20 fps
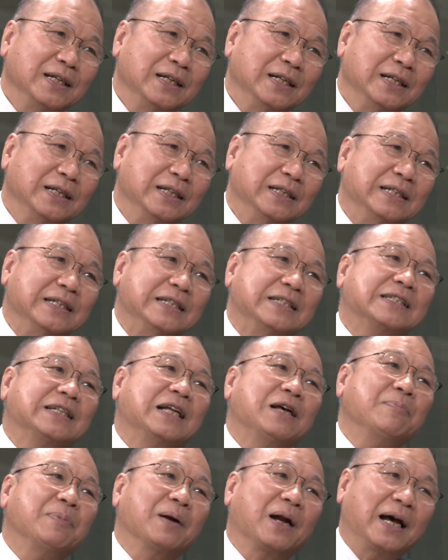in
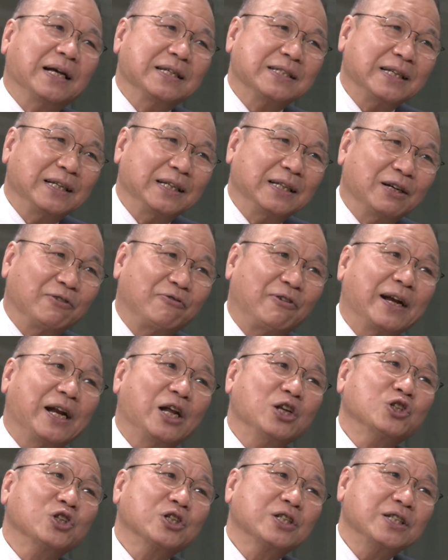destabilizing their
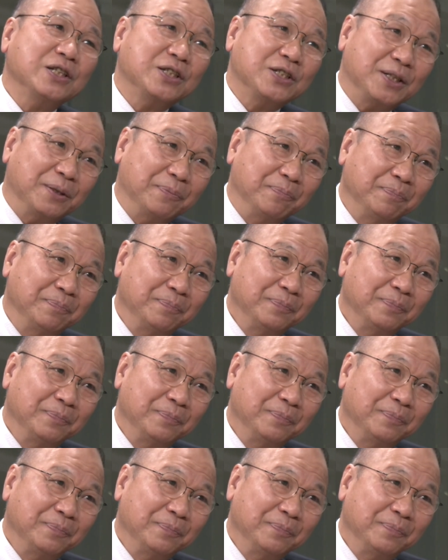financial system.